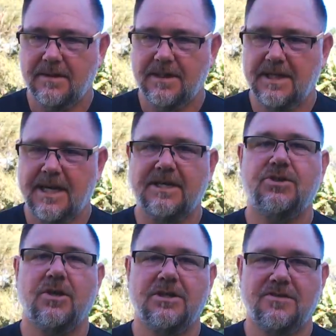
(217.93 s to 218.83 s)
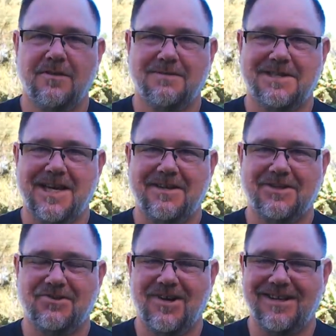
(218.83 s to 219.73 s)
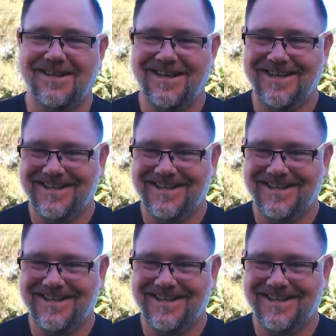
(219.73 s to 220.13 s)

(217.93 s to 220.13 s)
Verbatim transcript: G'day, Josh from South Australia.